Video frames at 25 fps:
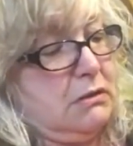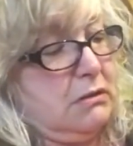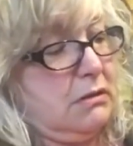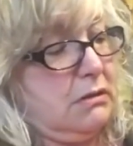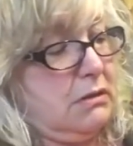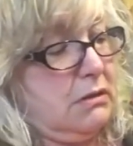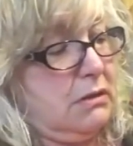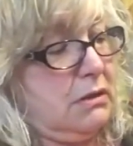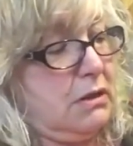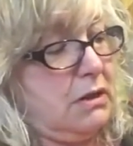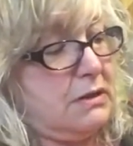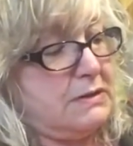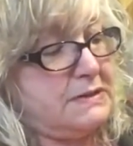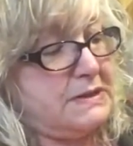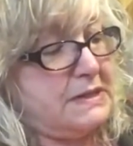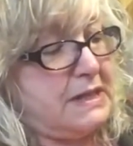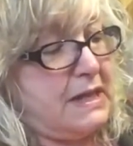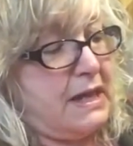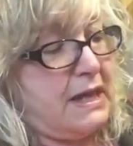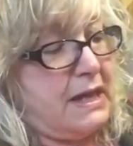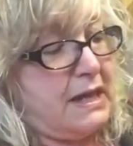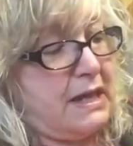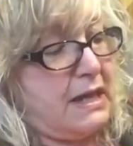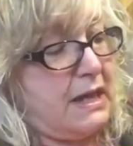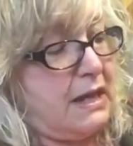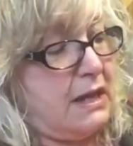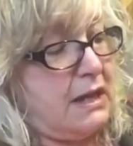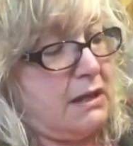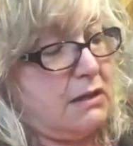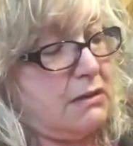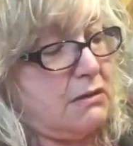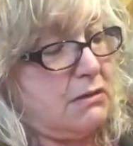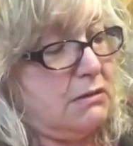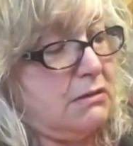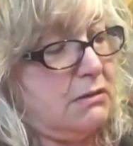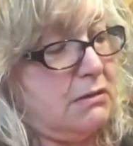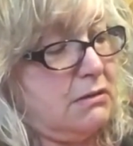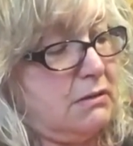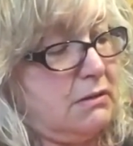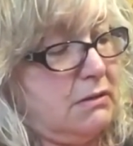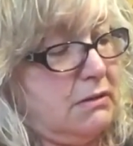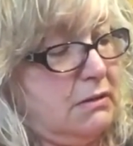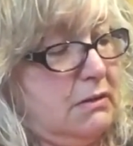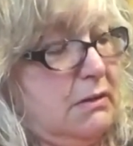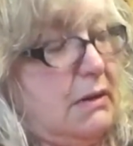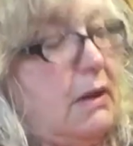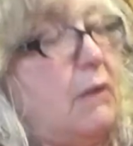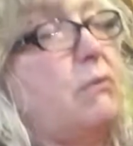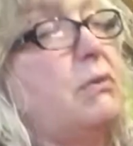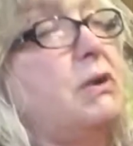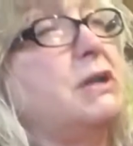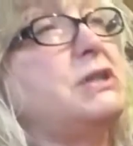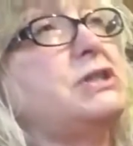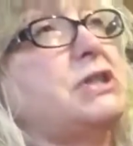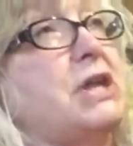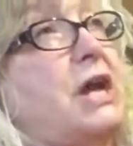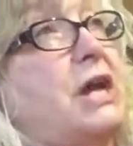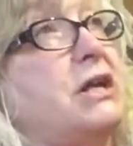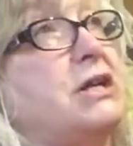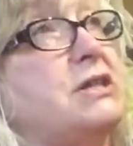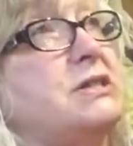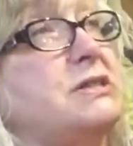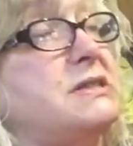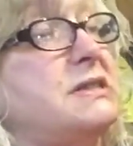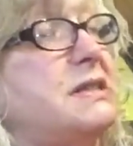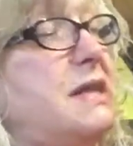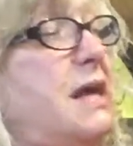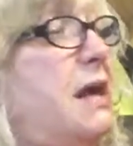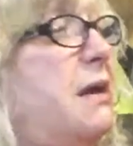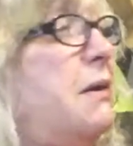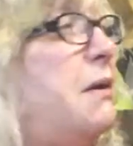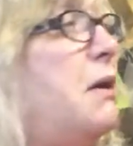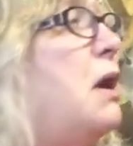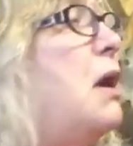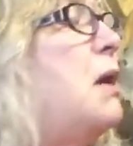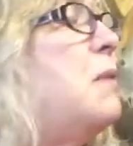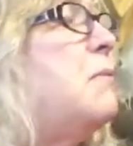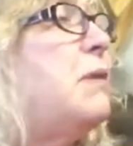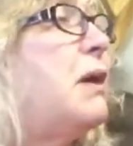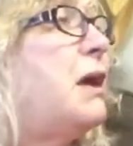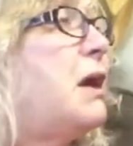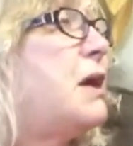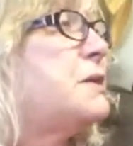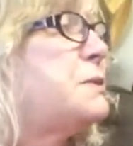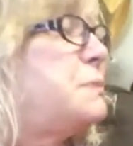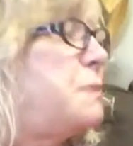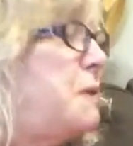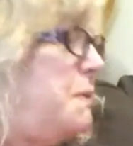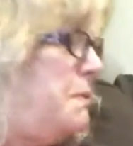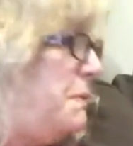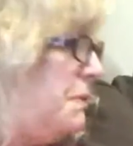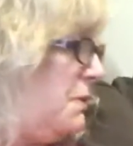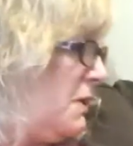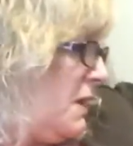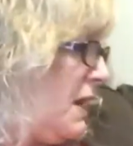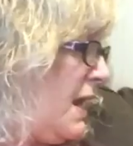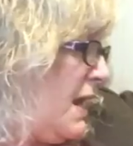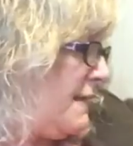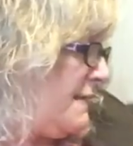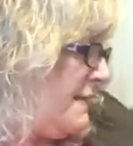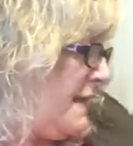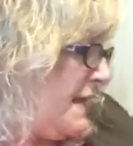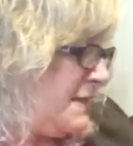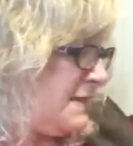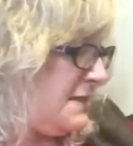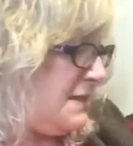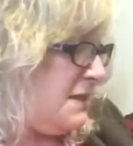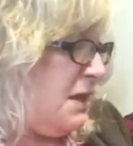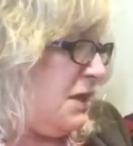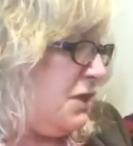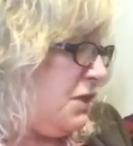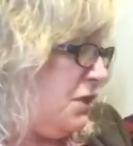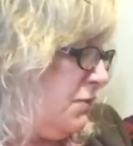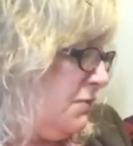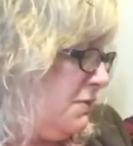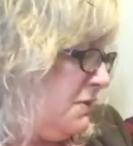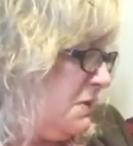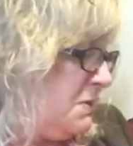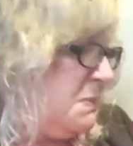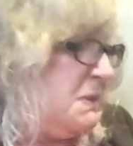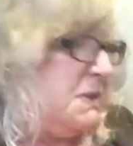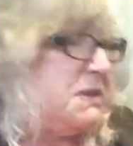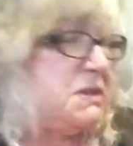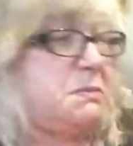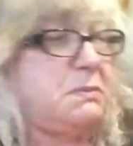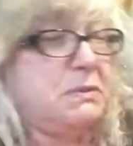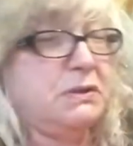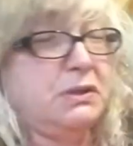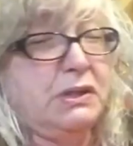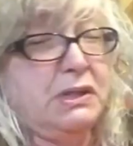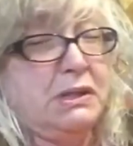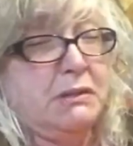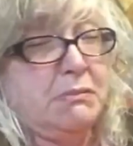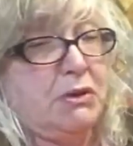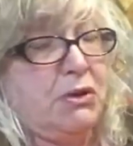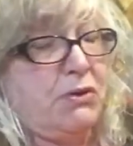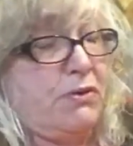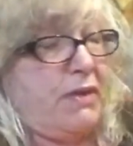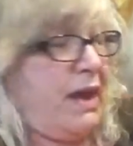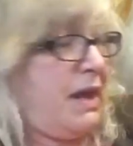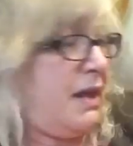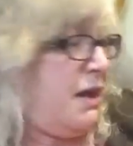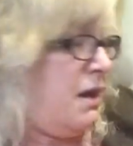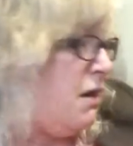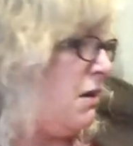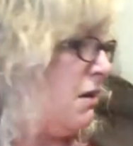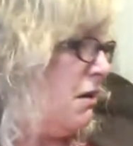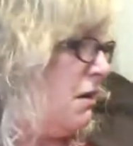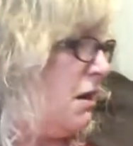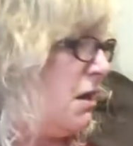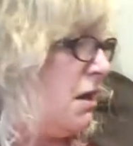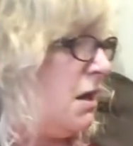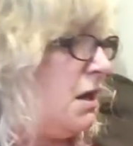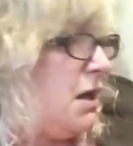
And I'll say, I wish I could say, because people are like, that's not your responsibility to mow that yard.